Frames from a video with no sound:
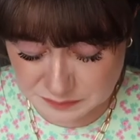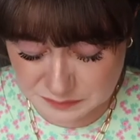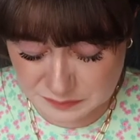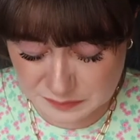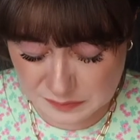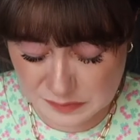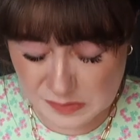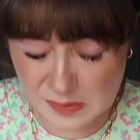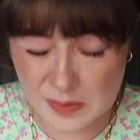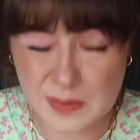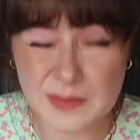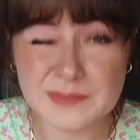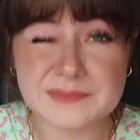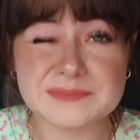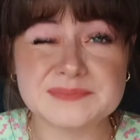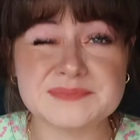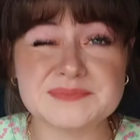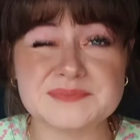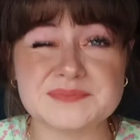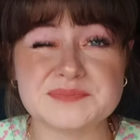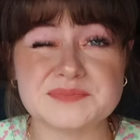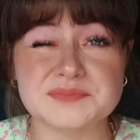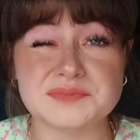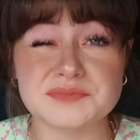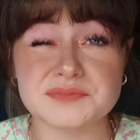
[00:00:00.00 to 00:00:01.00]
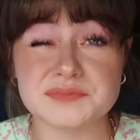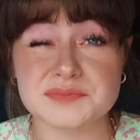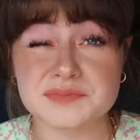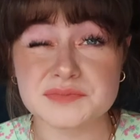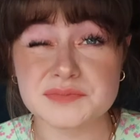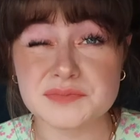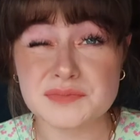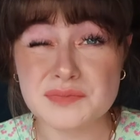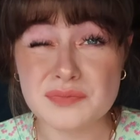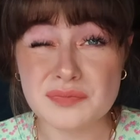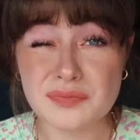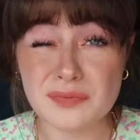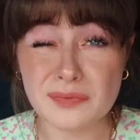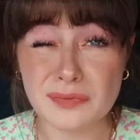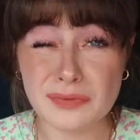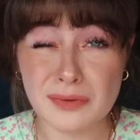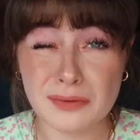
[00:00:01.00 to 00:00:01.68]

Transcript: [no speech]